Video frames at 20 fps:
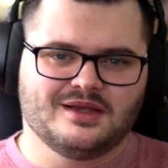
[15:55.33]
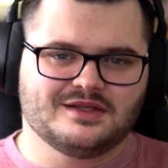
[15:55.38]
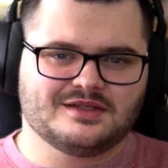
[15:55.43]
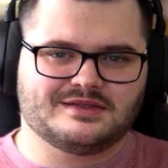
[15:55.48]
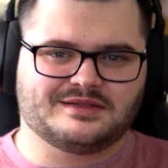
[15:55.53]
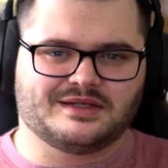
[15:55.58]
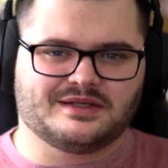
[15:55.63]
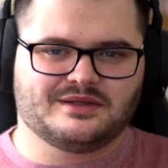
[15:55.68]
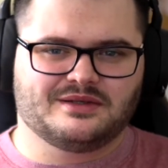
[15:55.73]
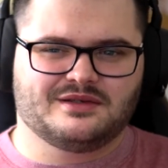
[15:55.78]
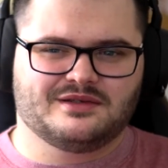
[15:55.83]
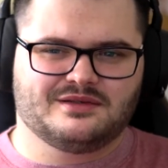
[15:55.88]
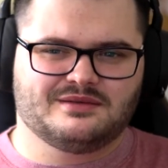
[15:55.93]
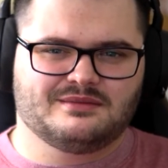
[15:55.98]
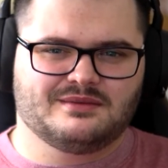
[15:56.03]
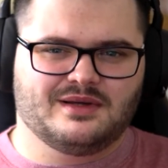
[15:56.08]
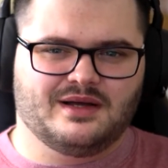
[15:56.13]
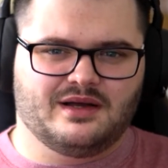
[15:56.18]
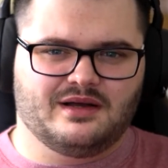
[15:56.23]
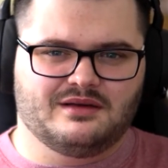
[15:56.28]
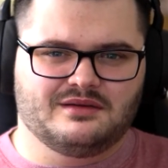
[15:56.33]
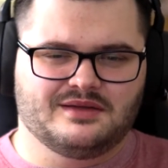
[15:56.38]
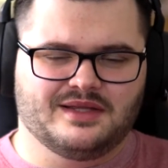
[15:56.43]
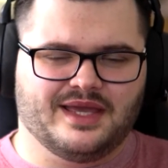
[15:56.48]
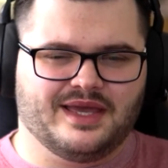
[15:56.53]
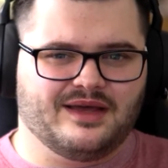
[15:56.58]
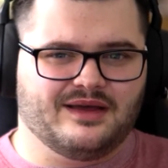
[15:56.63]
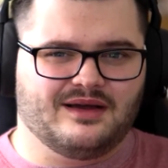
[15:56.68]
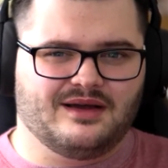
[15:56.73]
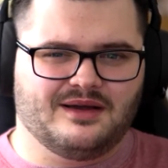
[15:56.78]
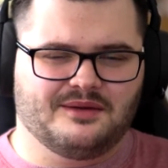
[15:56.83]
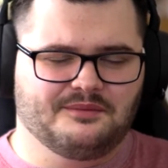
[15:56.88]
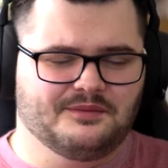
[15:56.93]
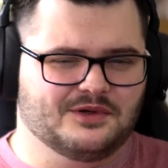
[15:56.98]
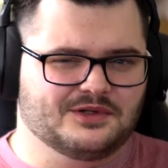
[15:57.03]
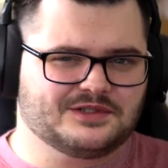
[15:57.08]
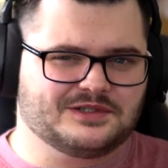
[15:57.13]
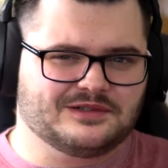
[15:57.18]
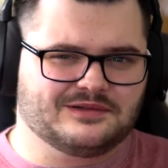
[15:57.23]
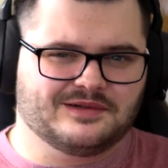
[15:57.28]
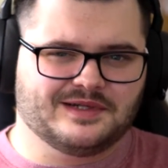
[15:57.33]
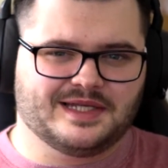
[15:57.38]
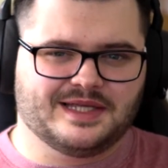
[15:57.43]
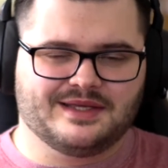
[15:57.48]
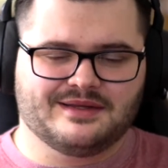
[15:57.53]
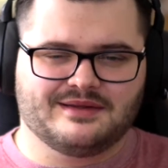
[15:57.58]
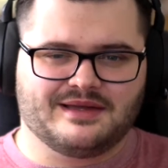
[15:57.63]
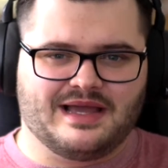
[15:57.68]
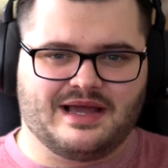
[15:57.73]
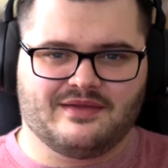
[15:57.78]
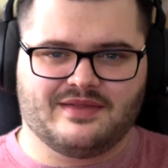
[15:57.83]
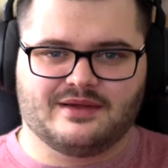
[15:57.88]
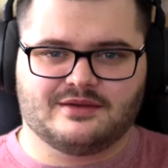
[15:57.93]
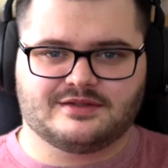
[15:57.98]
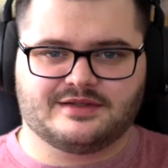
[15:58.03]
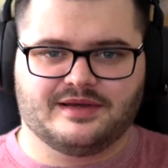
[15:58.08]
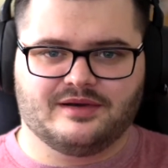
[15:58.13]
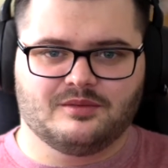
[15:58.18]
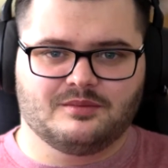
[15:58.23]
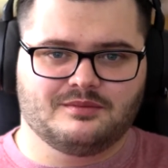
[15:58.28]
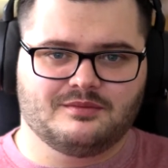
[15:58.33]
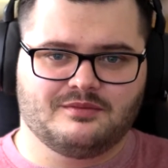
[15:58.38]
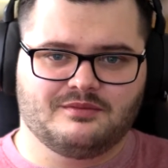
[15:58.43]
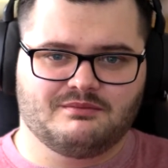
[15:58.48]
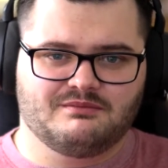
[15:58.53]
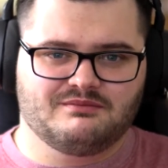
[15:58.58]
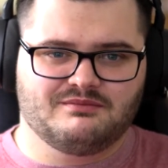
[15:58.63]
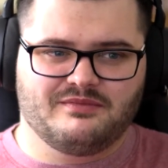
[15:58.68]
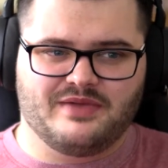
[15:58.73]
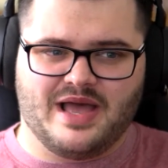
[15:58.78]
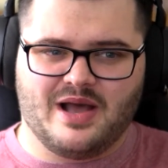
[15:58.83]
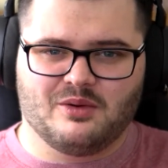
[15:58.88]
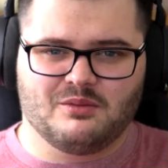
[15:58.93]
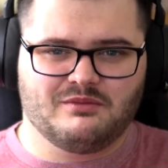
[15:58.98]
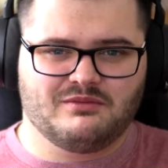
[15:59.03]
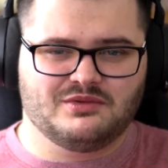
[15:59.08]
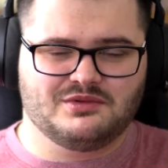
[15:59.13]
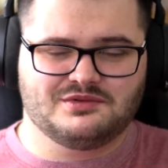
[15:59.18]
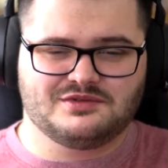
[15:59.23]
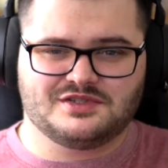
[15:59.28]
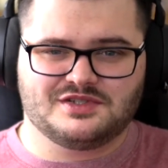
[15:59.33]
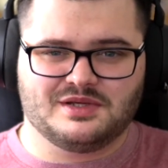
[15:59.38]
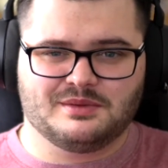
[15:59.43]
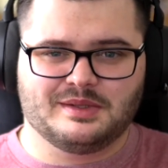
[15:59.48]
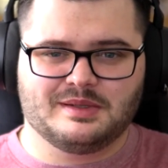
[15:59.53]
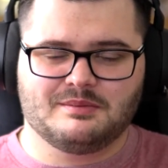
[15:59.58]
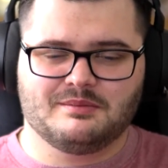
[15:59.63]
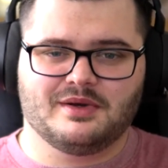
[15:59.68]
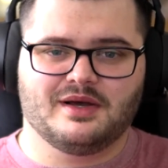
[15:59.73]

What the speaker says: So yeah, I'm not sure really how that was helpful to him,